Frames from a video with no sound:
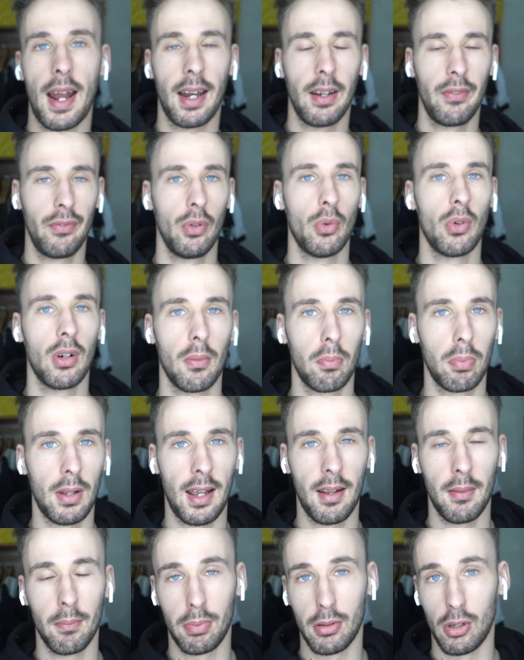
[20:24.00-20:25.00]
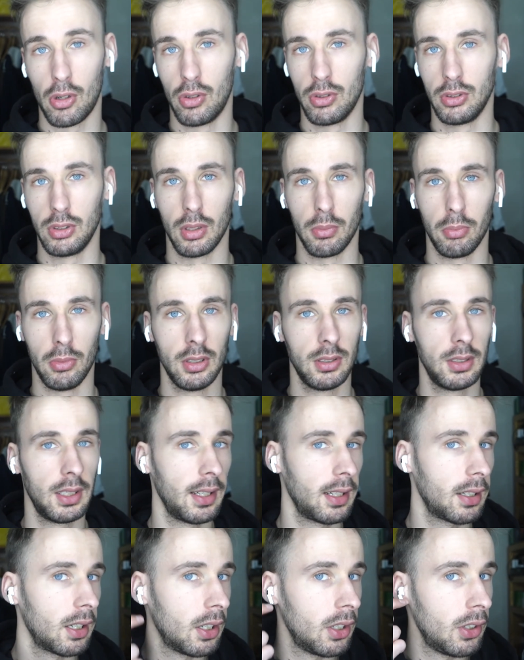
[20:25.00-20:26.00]
And if you want to play and pause your
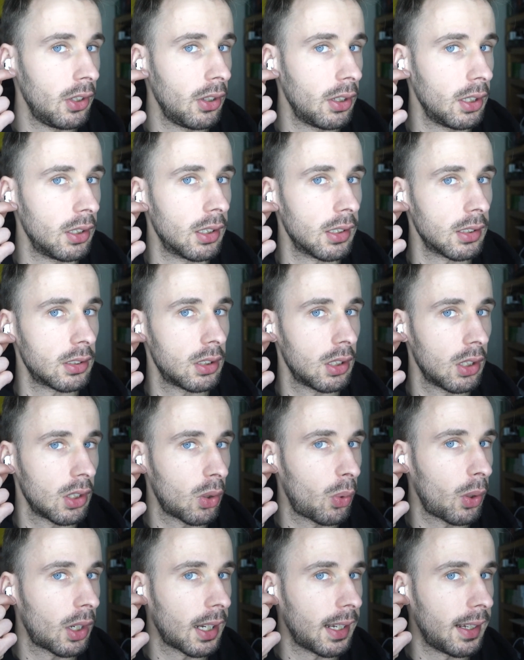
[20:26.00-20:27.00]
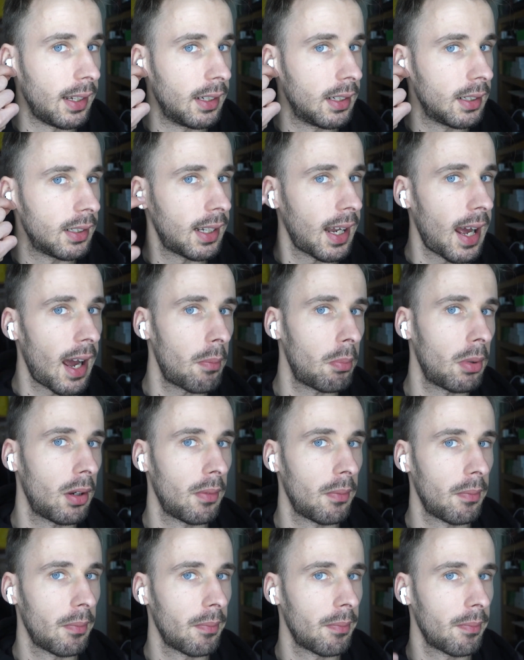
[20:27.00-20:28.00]
music, you can just quickly tap
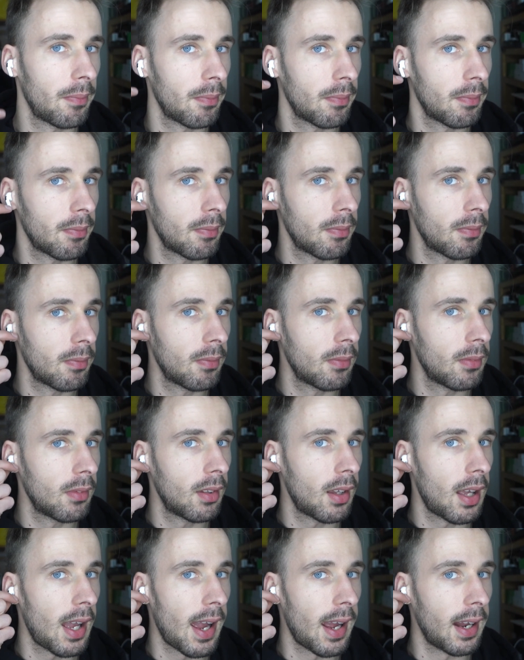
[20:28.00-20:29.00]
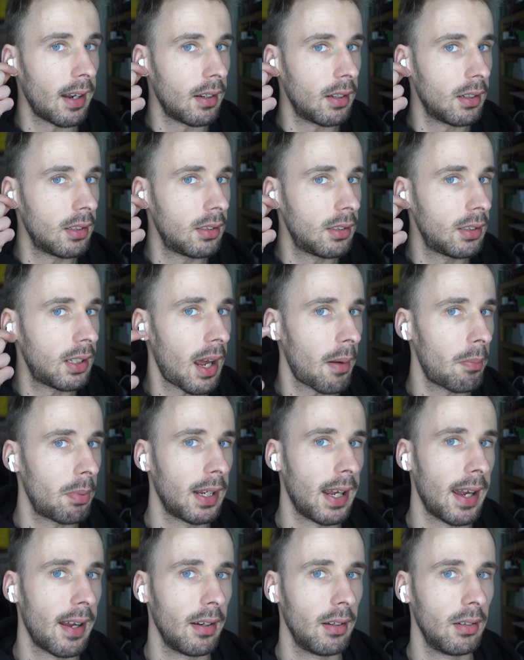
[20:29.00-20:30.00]
and tap
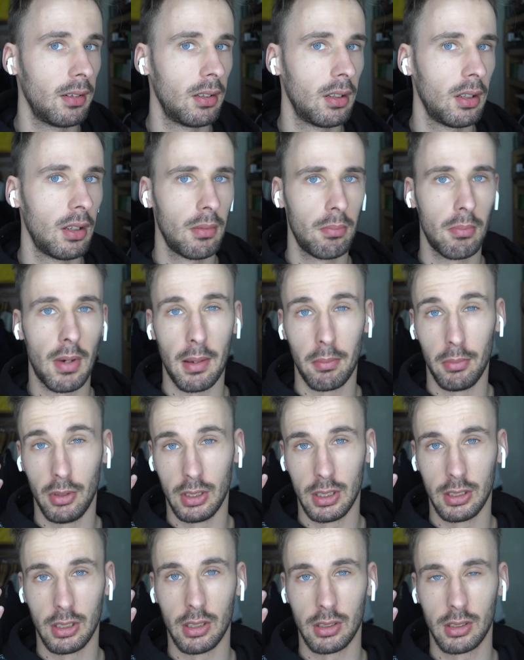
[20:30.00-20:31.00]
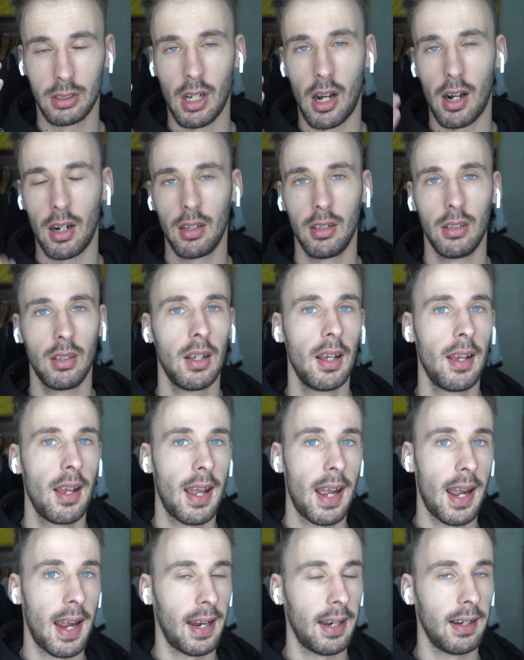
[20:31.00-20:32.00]
again. My music just started.
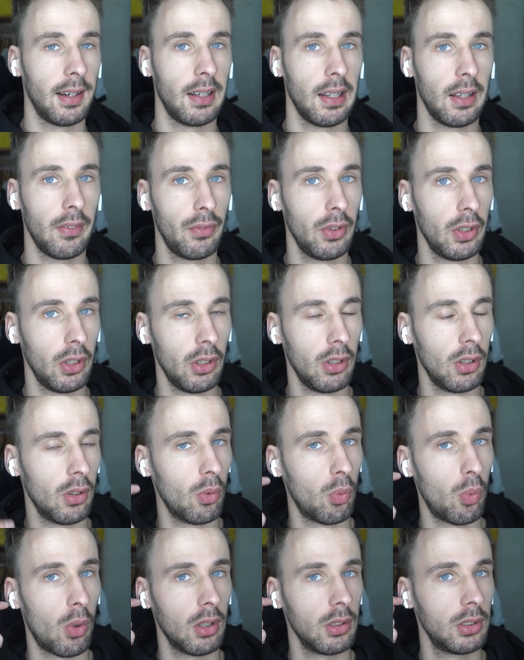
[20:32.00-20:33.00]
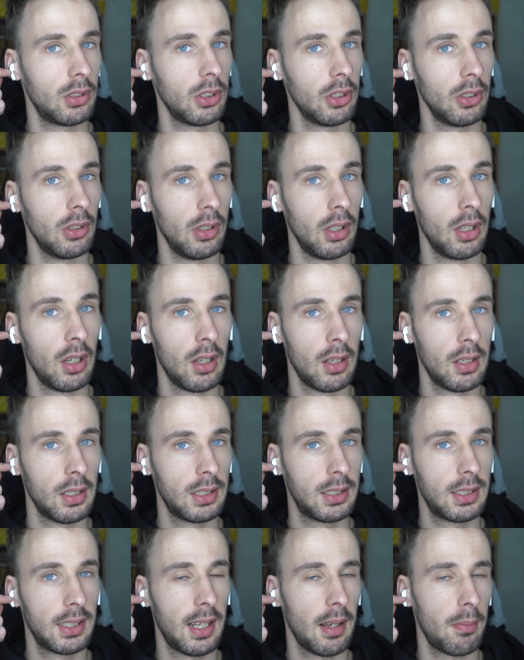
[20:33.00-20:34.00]
And if you want to
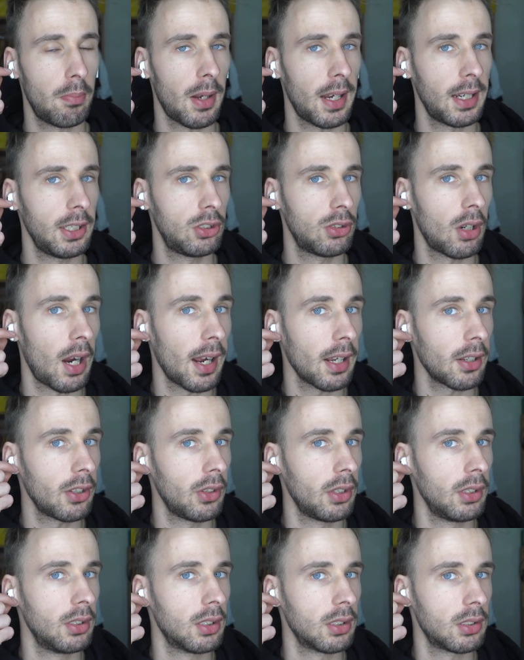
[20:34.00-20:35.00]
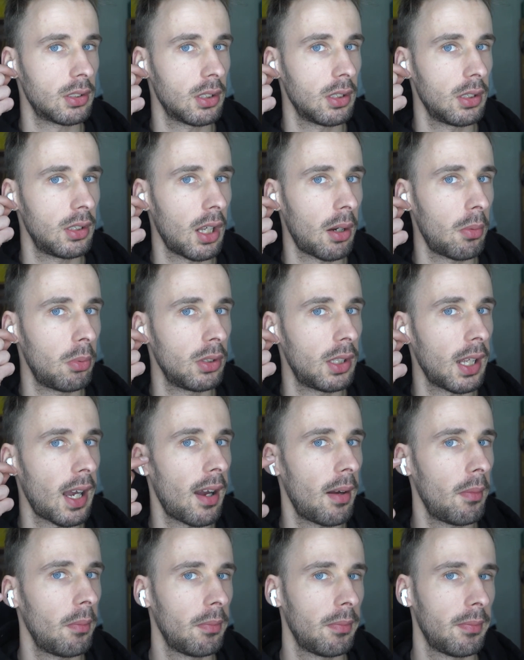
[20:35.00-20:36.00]
skip a track, you can just double
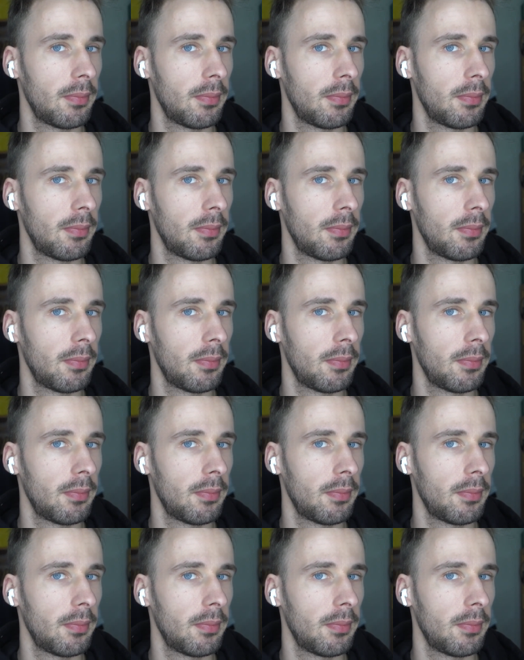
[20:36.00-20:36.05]
tap